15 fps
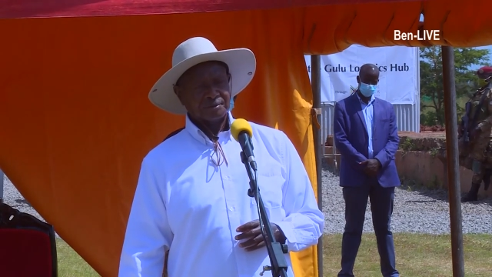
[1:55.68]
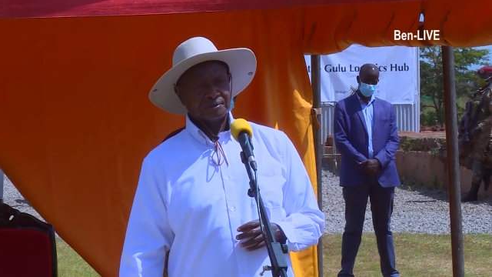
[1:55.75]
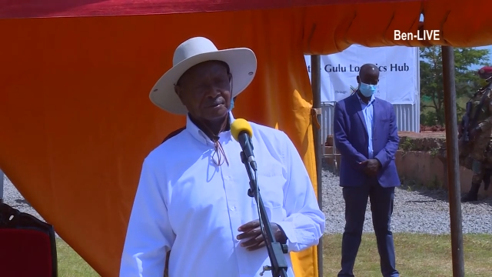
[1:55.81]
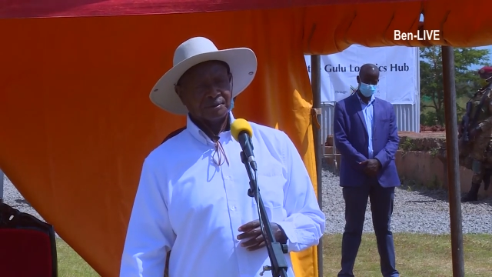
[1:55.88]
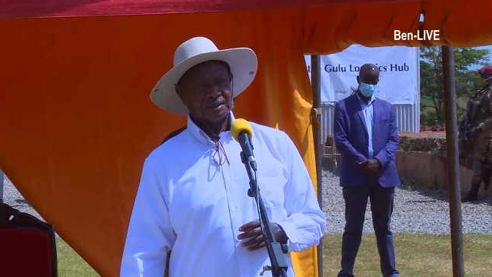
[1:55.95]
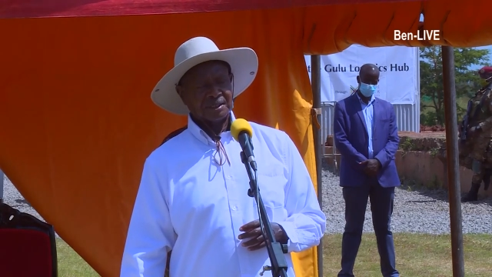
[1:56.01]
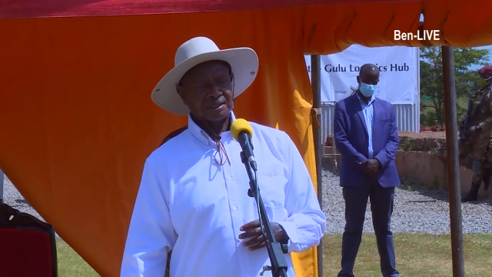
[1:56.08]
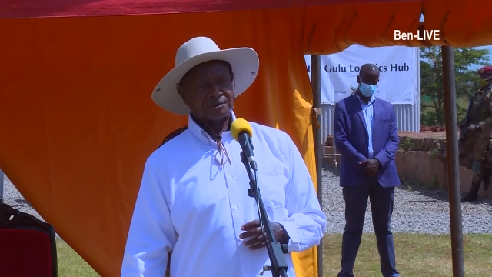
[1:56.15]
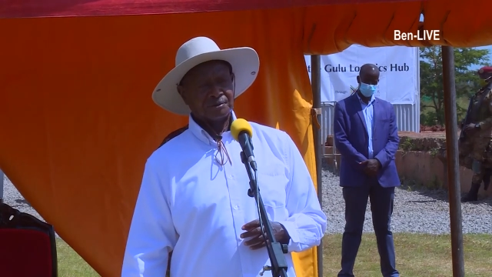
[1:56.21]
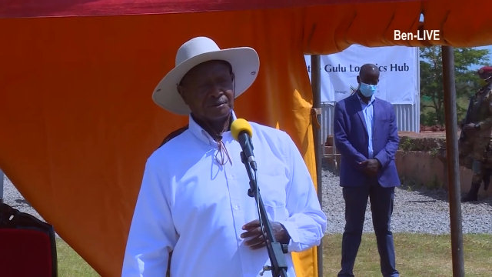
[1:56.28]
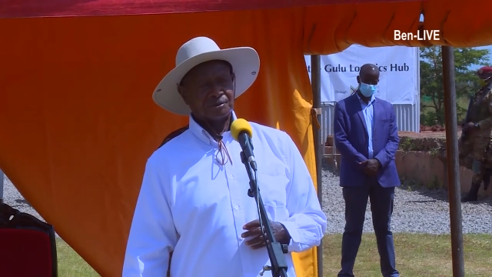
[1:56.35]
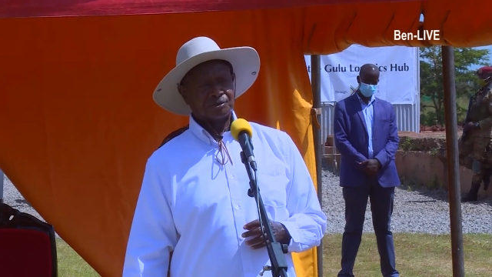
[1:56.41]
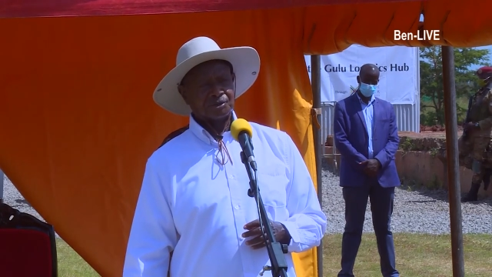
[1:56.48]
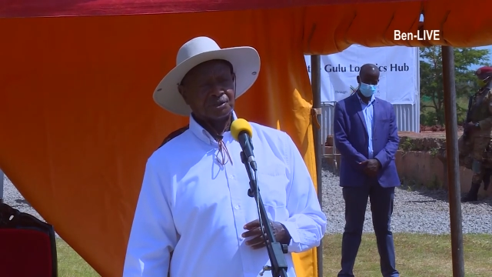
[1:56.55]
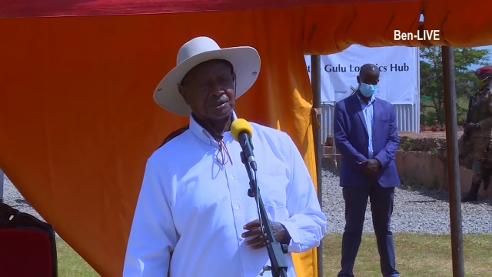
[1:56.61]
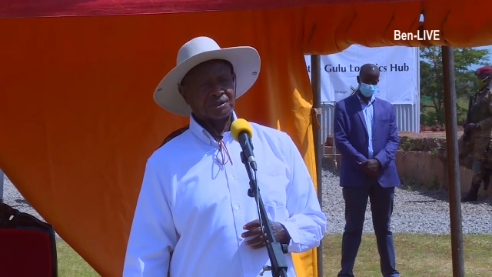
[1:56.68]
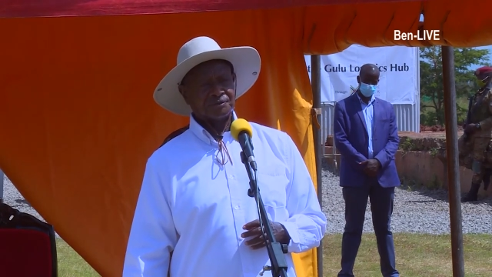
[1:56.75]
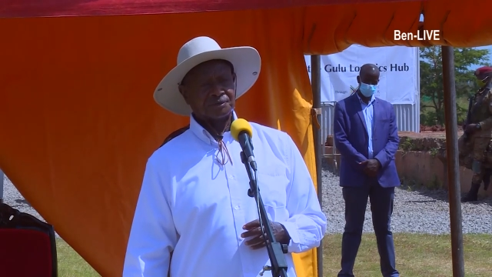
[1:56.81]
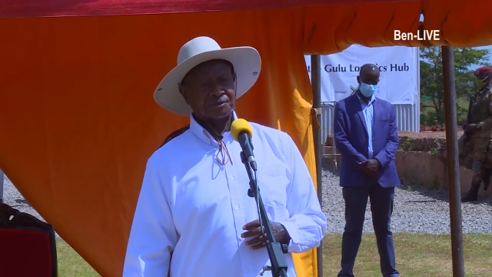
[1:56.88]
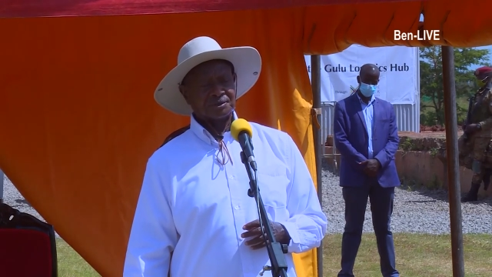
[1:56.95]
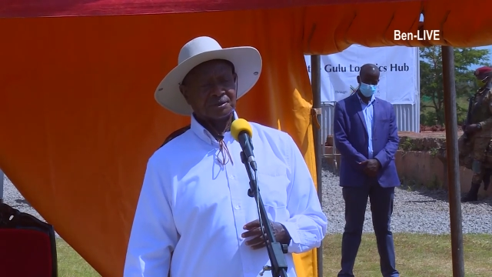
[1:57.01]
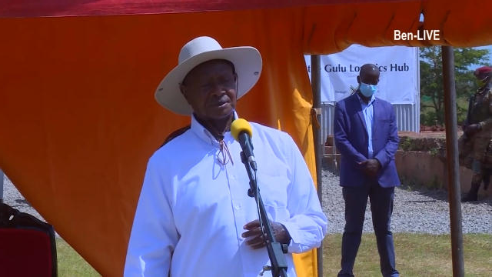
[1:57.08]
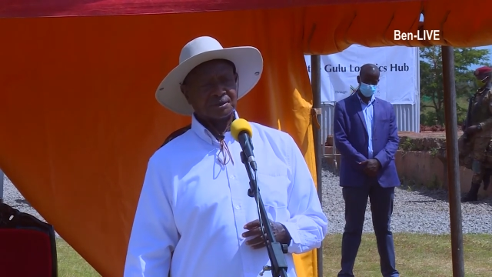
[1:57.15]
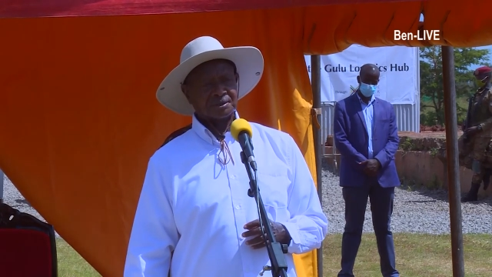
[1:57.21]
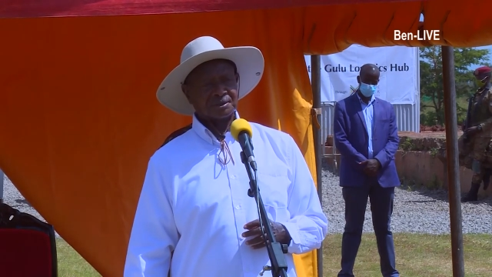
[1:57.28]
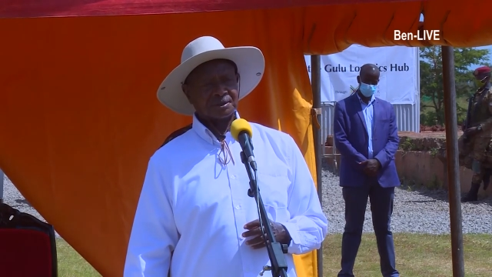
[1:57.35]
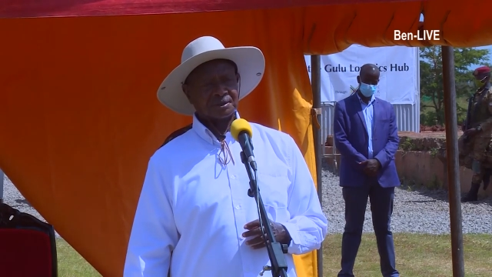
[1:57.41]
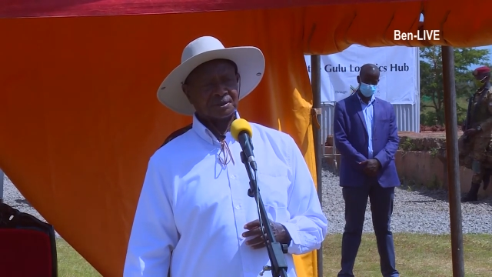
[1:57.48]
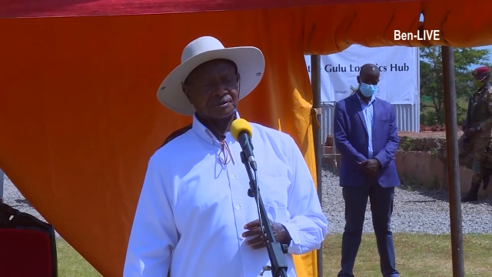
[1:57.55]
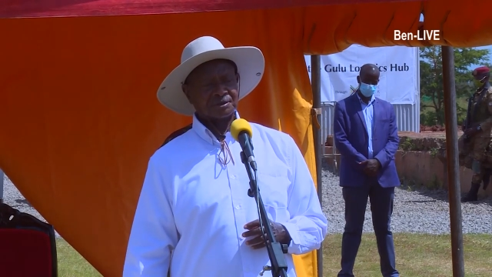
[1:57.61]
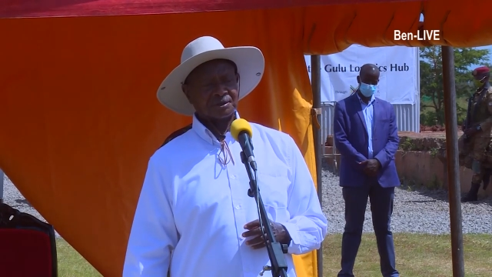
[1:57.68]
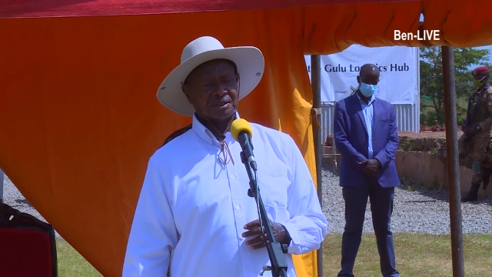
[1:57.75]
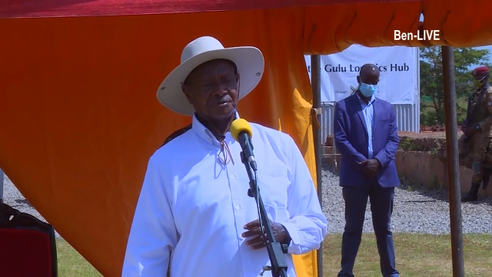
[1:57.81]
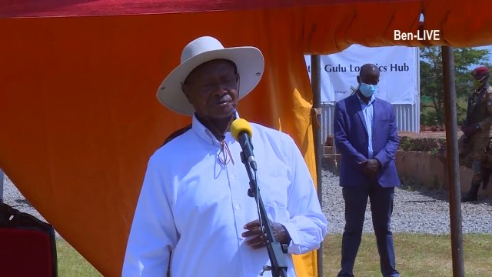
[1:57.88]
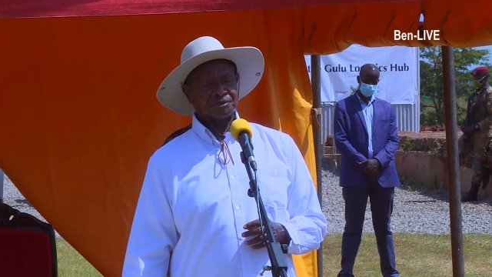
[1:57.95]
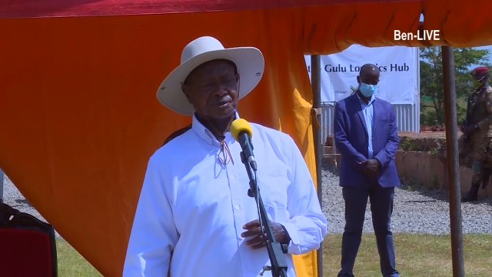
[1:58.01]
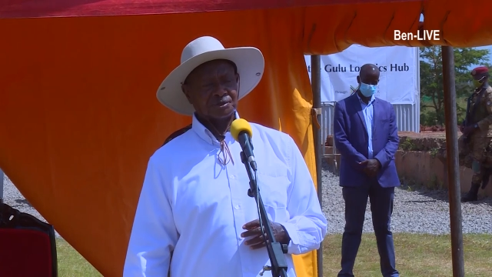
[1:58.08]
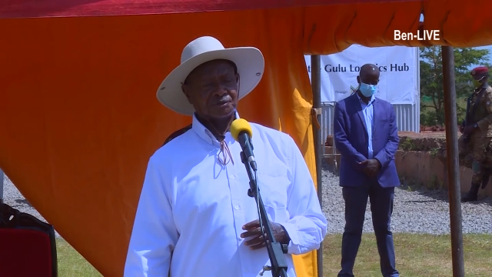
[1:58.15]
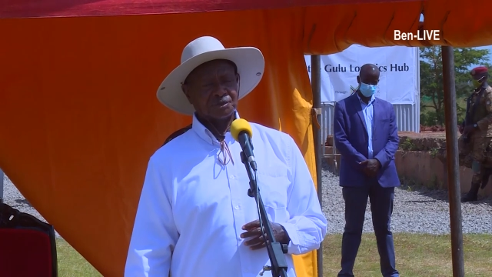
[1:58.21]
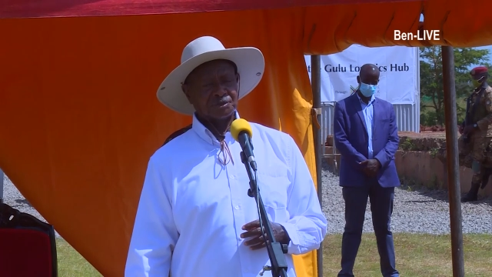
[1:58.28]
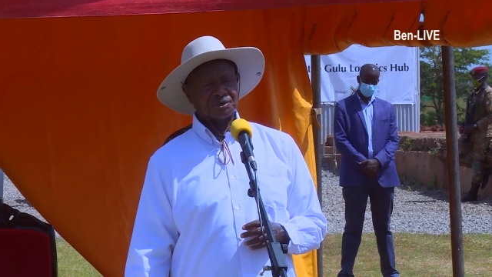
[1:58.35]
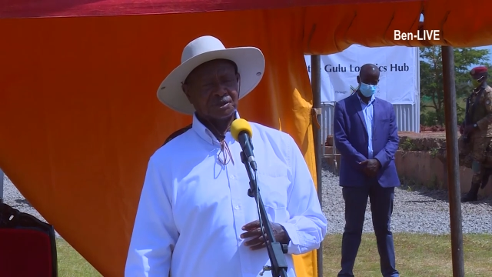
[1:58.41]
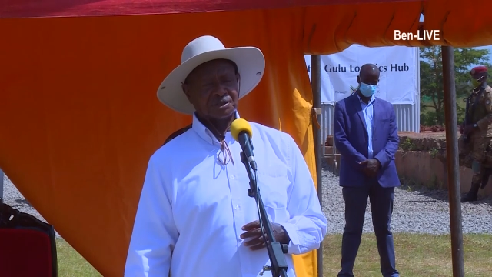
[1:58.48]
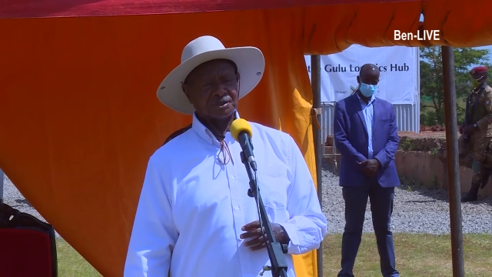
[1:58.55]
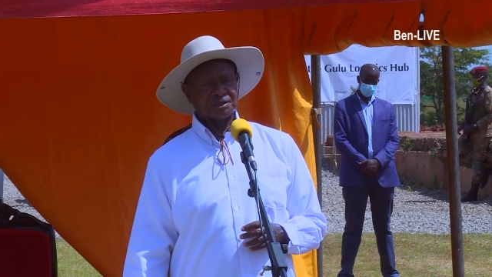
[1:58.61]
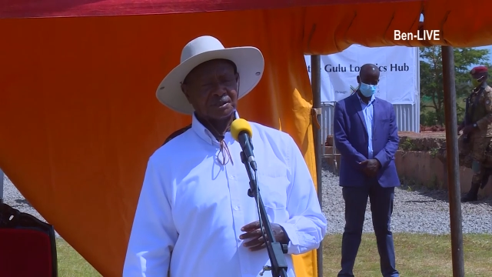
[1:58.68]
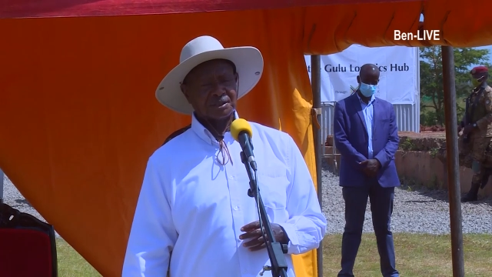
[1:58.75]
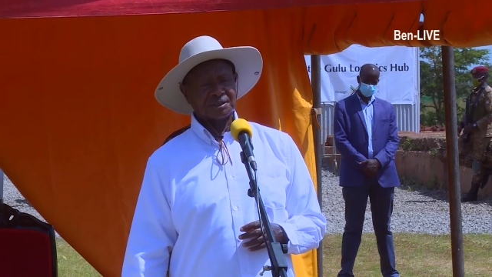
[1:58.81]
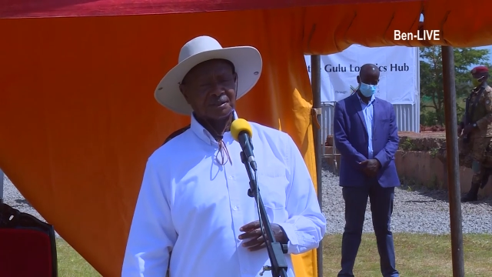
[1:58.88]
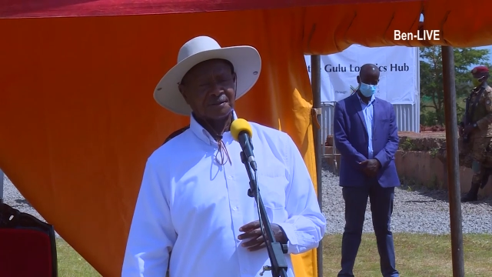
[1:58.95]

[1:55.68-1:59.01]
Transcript: We are now going to shift, unfortunately,